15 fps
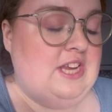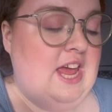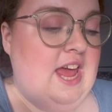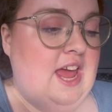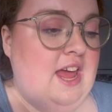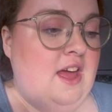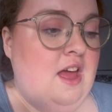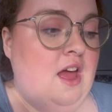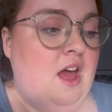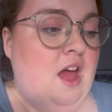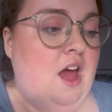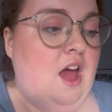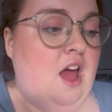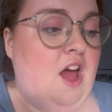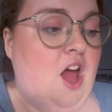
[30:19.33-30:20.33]
it
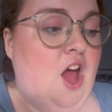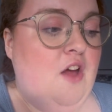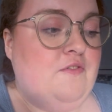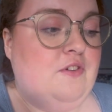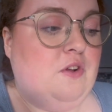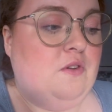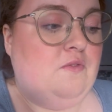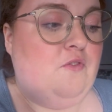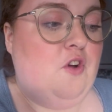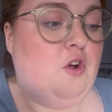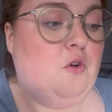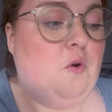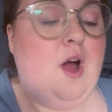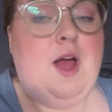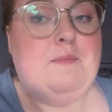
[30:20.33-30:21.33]
uh, for, for
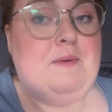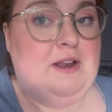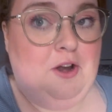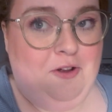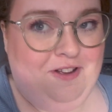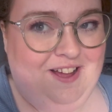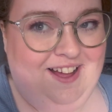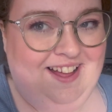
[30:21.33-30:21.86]
quite a bit longer.